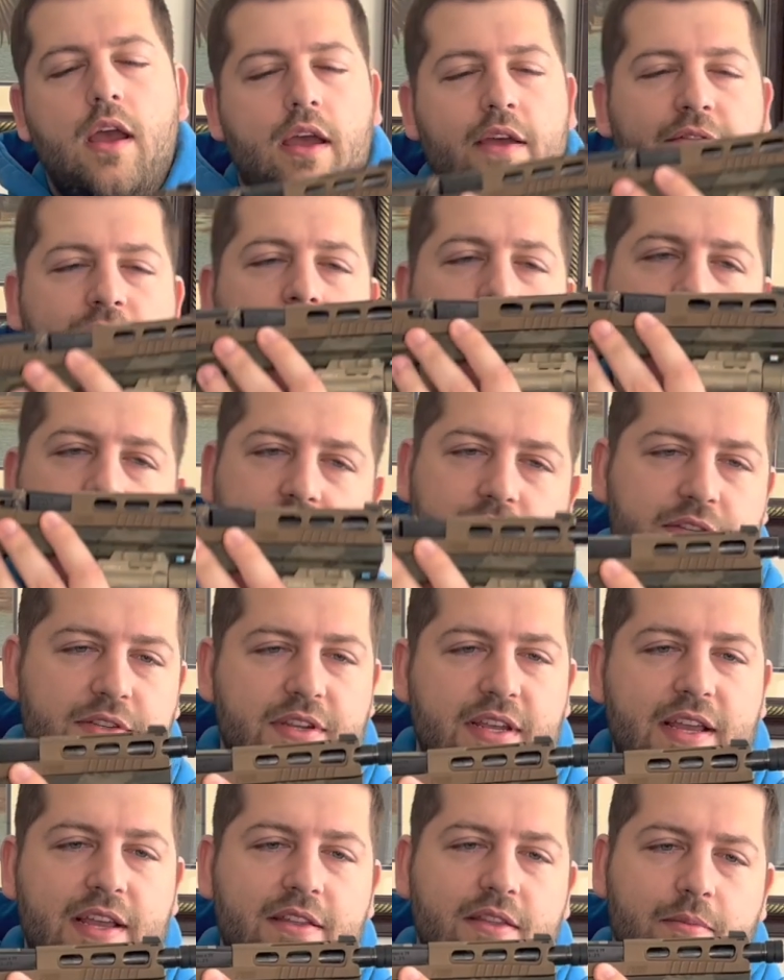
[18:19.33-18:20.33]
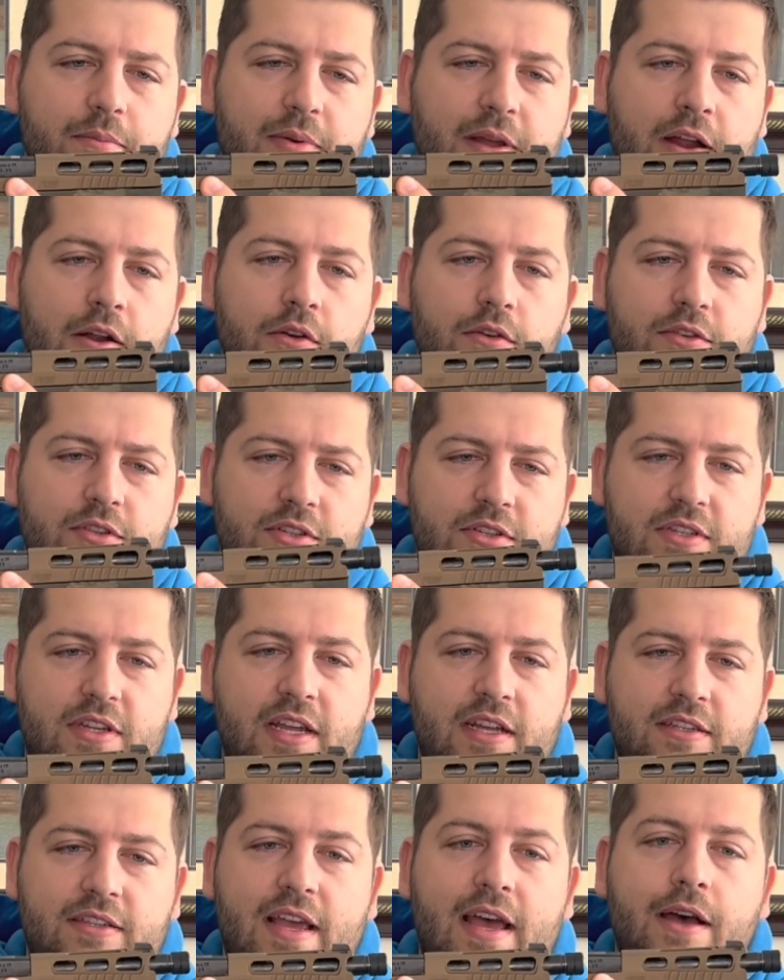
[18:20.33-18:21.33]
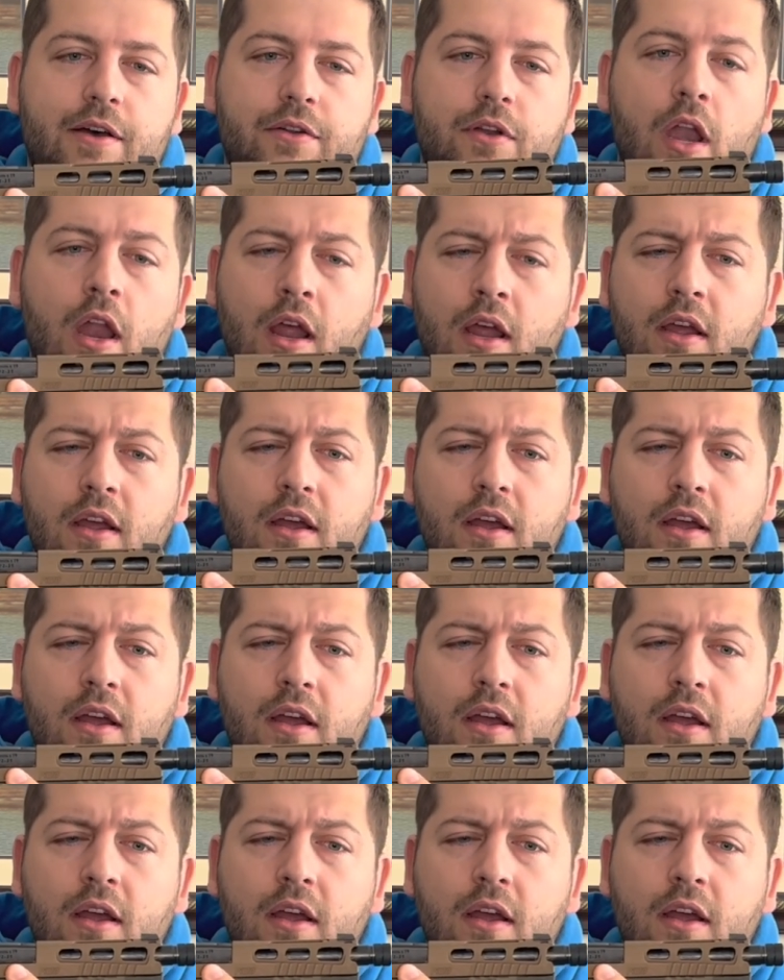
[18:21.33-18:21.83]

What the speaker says: If you can see, the barrel sticks out,